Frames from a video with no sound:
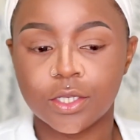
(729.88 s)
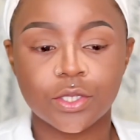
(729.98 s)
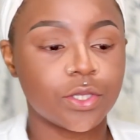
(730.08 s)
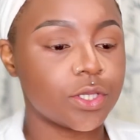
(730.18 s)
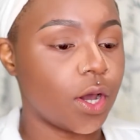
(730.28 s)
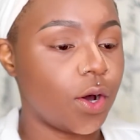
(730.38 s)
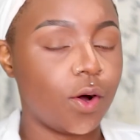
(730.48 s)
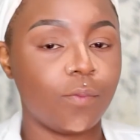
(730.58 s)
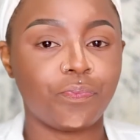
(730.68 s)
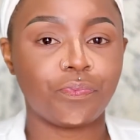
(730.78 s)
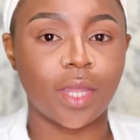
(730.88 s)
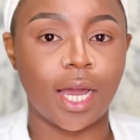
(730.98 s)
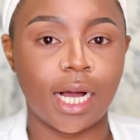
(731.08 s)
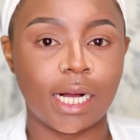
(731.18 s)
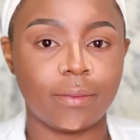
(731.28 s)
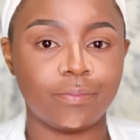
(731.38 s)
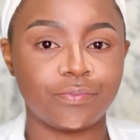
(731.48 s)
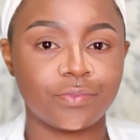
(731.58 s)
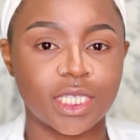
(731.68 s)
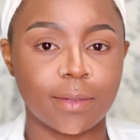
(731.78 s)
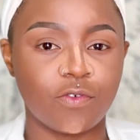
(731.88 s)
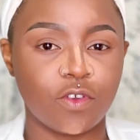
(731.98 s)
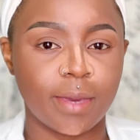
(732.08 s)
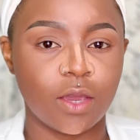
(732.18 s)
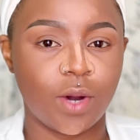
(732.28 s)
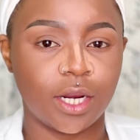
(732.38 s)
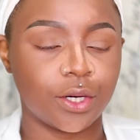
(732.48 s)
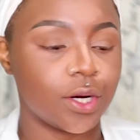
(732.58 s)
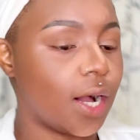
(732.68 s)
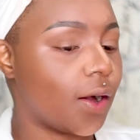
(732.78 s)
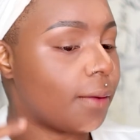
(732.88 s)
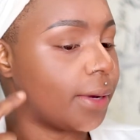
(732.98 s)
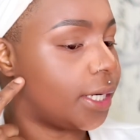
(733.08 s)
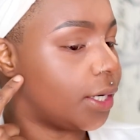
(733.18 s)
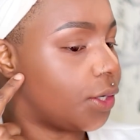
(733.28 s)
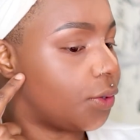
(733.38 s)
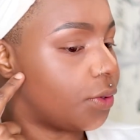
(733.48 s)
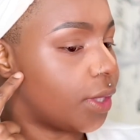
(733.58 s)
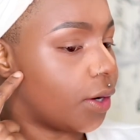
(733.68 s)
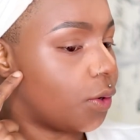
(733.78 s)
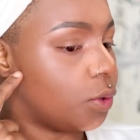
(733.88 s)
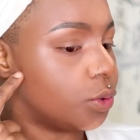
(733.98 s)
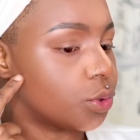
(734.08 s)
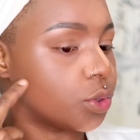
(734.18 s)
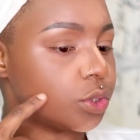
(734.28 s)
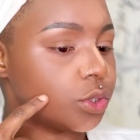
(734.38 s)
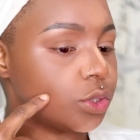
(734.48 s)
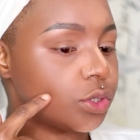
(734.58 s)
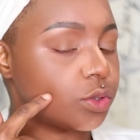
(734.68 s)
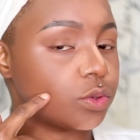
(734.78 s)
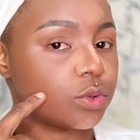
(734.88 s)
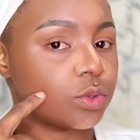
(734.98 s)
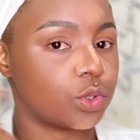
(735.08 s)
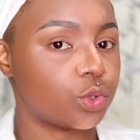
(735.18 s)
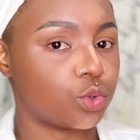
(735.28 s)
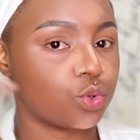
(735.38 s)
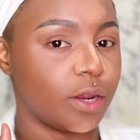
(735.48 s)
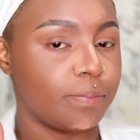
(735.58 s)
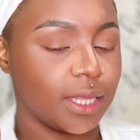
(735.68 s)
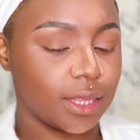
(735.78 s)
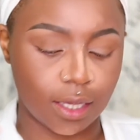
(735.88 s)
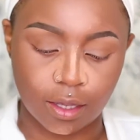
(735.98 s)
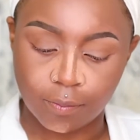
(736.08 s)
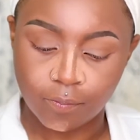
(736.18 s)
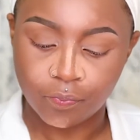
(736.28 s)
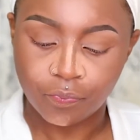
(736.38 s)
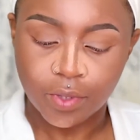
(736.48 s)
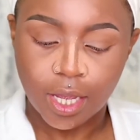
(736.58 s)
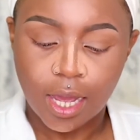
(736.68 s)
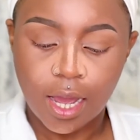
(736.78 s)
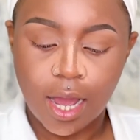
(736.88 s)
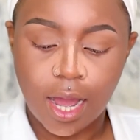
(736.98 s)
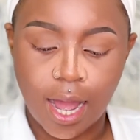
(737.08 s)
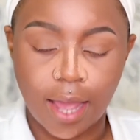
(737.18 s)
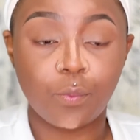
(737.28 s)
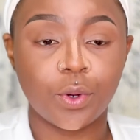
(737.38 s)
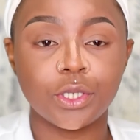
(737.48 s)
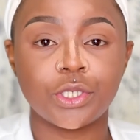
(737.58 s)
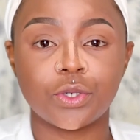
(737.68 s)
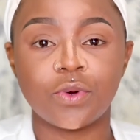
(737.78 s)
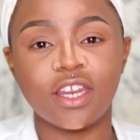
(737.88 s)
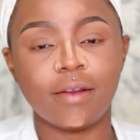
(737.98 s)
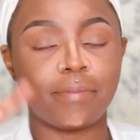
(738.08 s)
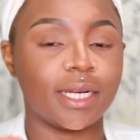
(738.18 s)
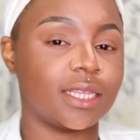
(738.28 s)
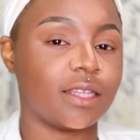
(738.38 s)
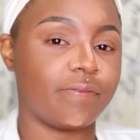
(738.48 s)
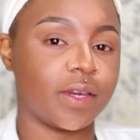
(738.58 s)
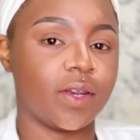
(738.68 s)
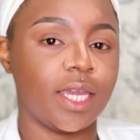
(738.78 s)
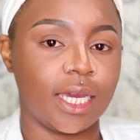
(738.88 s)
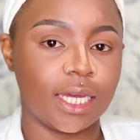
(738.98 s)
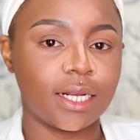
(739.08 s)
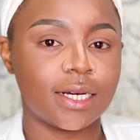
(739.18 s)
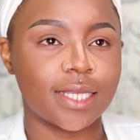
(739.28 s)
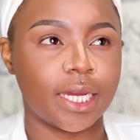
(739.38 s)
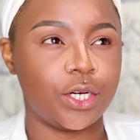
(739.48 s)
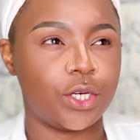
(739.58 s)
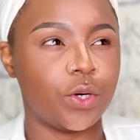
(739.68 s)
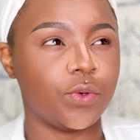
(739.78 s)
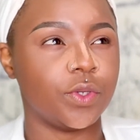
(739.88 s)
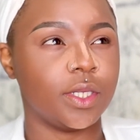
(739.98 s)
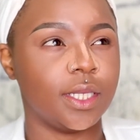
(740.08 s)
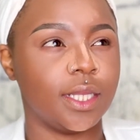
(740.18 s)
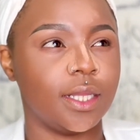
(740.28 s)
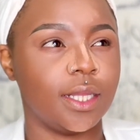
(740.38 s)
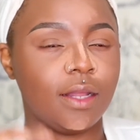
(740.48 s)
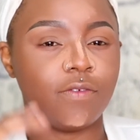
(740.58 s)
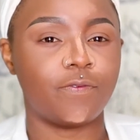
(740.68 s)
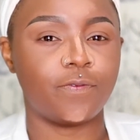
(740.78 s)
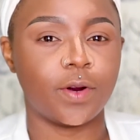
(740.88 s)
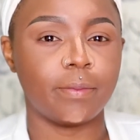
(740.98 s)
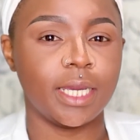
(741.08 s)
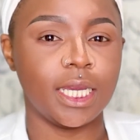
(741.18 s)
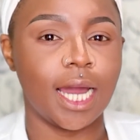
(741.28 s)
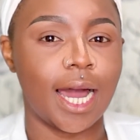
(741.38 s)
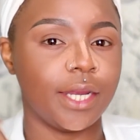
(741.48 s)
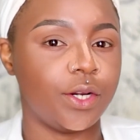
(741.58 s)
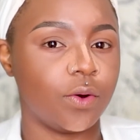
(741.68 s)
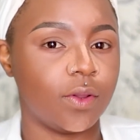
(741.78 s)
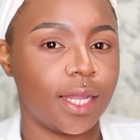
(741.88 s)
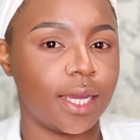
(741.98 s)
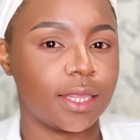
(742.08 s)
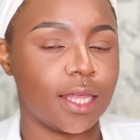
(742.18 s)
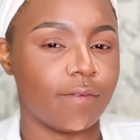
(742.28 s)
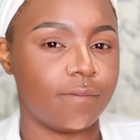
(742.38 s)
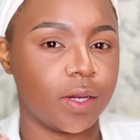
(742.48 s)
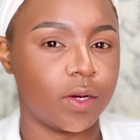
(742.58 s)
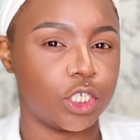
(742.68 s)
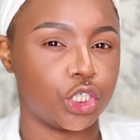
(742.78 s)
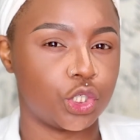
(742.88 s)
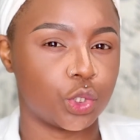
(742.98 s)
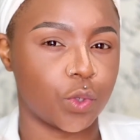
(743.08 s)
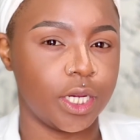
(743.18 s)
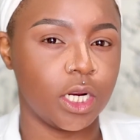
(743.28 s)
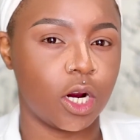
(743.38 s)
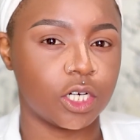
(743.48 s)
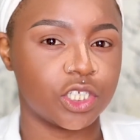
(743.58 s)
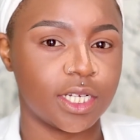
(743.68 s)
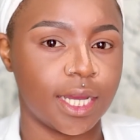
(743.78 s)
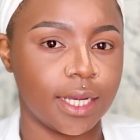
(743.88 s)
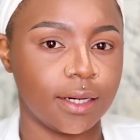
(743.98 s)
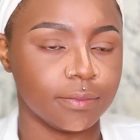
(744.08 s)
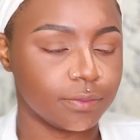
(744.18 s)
So some of you may wonder how come I didn't do that whole stripey thingy. I will do it, but at the very end, because I don't like that very straight harsh line